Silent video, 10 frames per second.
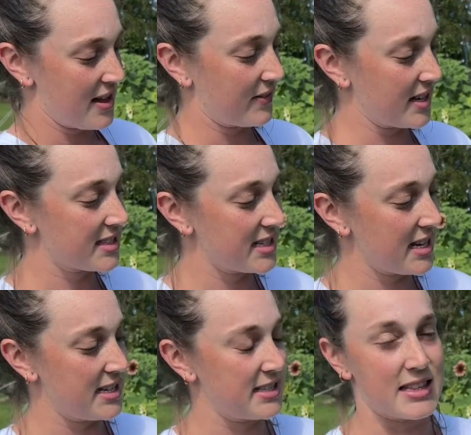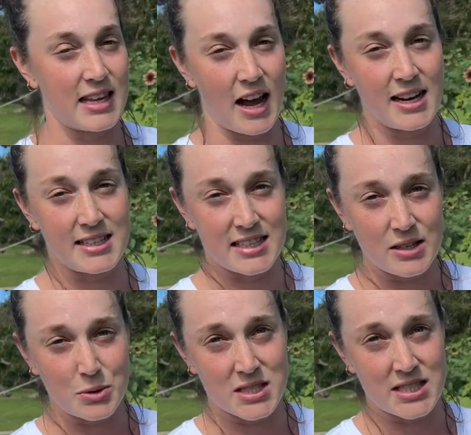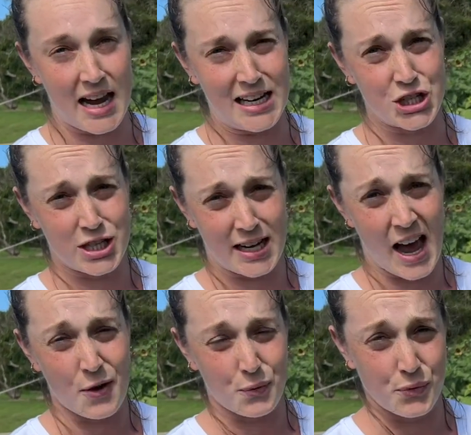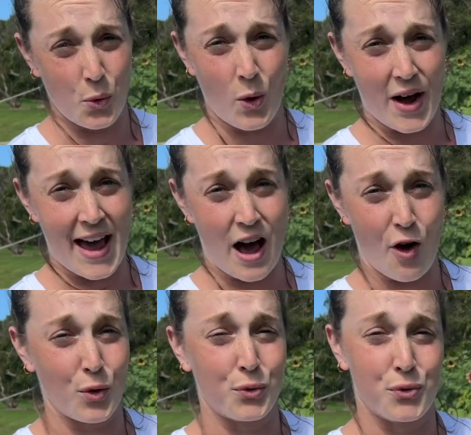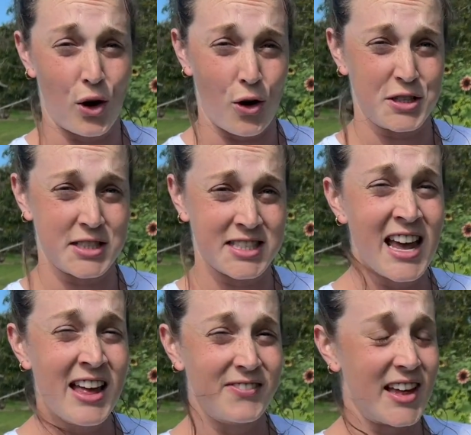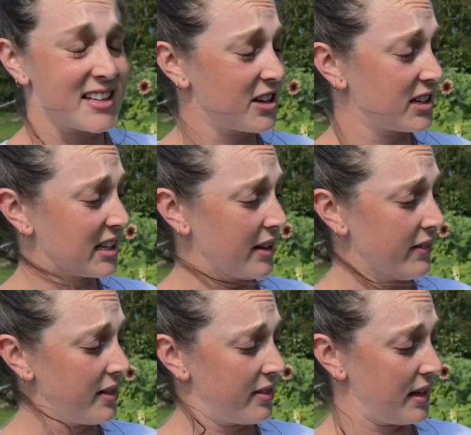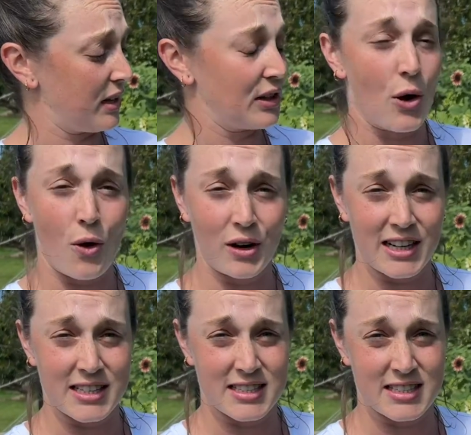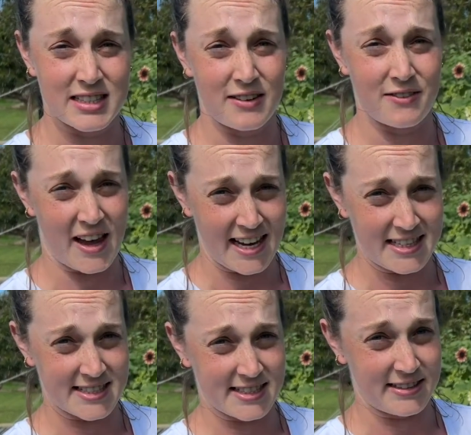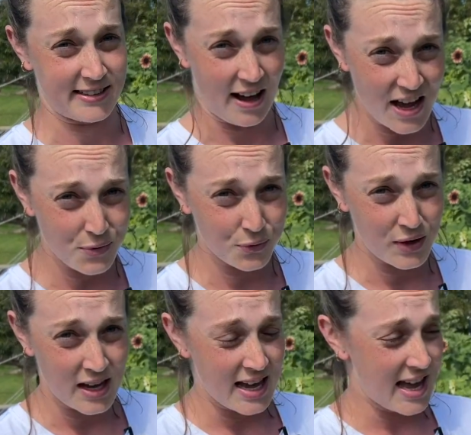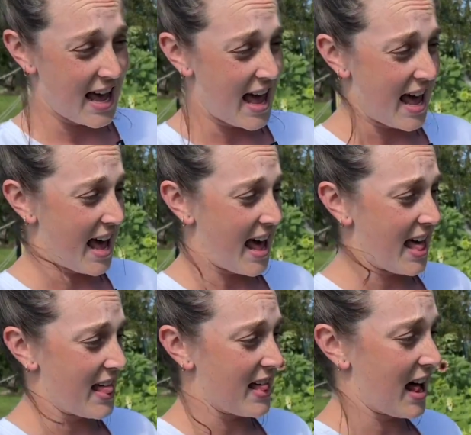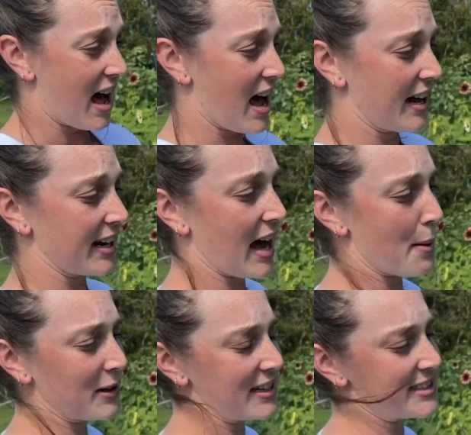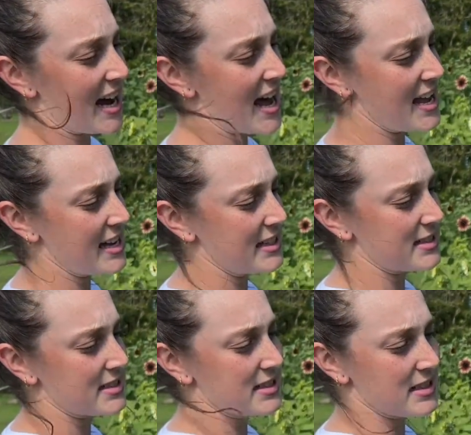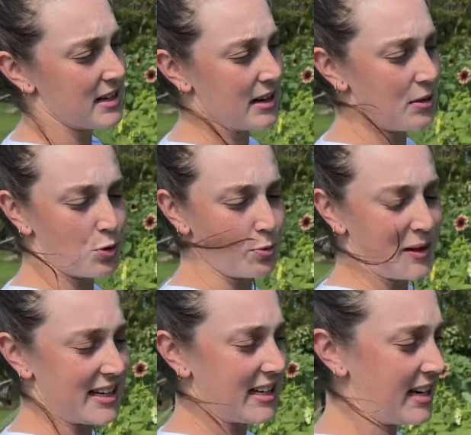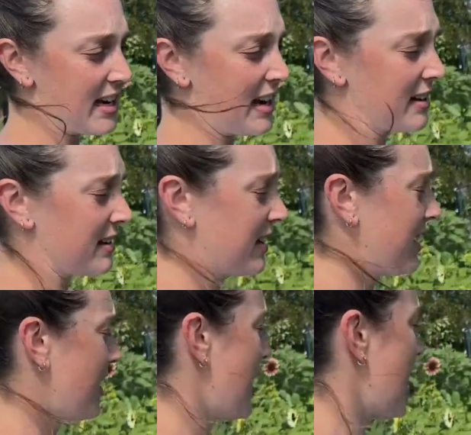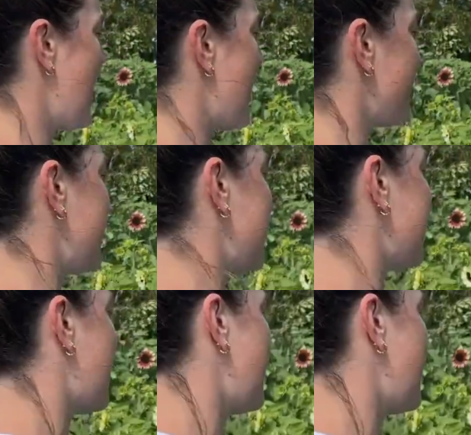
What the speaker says: This is the ideal stage to cut for our florists. That's going to give it the longest vase life. In a couple of days it will be here, and then